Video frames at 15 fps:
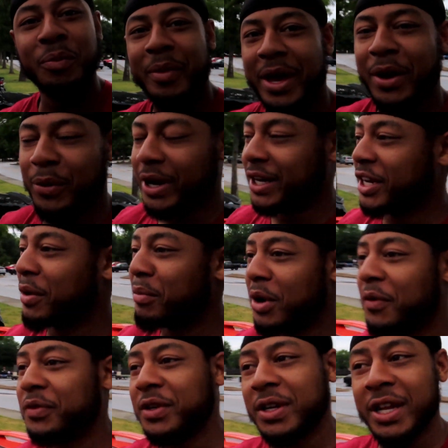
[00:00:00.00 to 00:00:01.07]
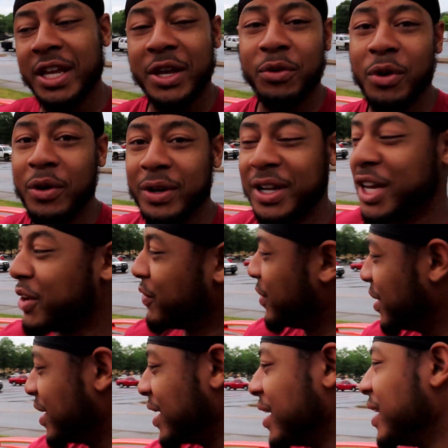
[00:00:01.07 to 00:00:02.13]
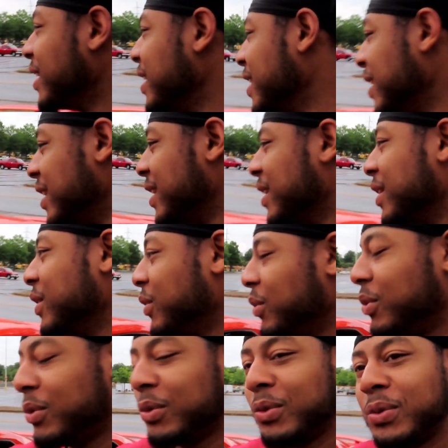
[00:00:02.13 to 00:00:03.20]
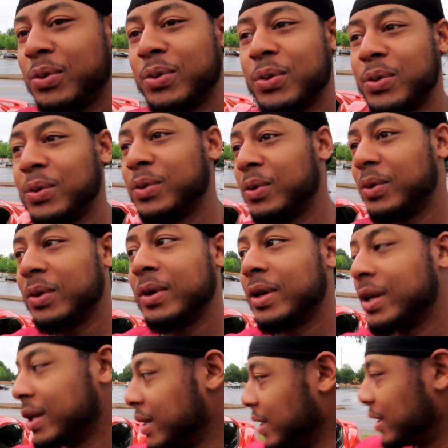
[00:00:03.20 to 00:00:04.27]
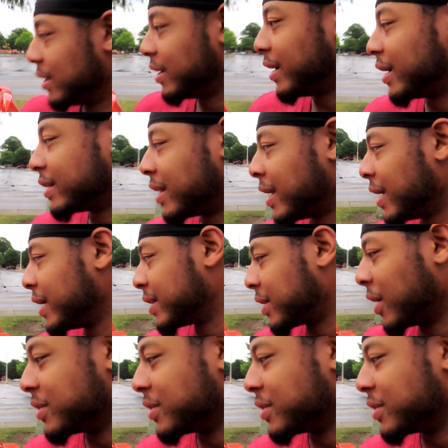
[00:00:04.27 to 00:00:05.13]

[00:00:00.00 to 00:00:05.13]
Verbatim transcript: him, man, we got that muffler delete. He was gonna love it. Ooh. Yeah, thing.